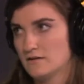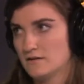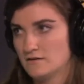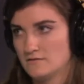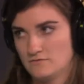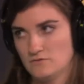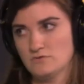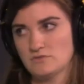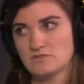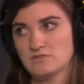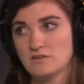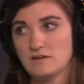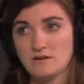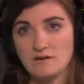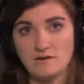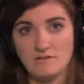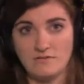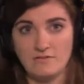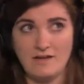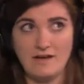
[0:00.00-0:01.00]
If you
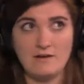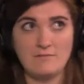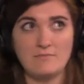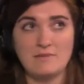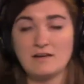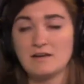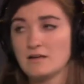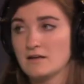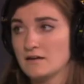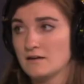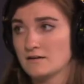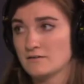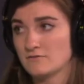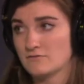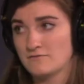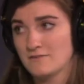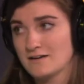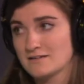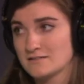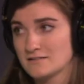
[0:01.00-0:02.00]
saw that many
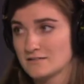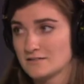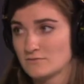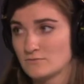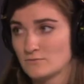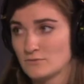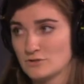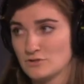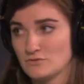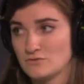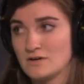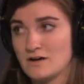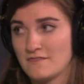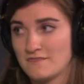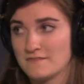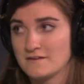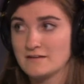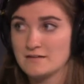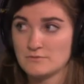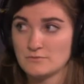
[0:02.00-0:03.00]
infected, would you not
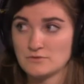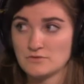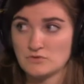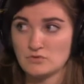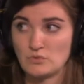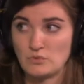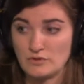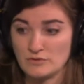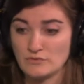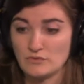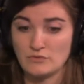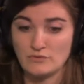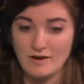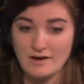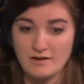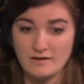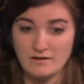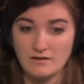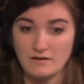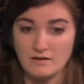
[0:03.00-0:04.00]
think it was sort of a
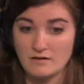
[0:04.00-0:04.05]
reckoning?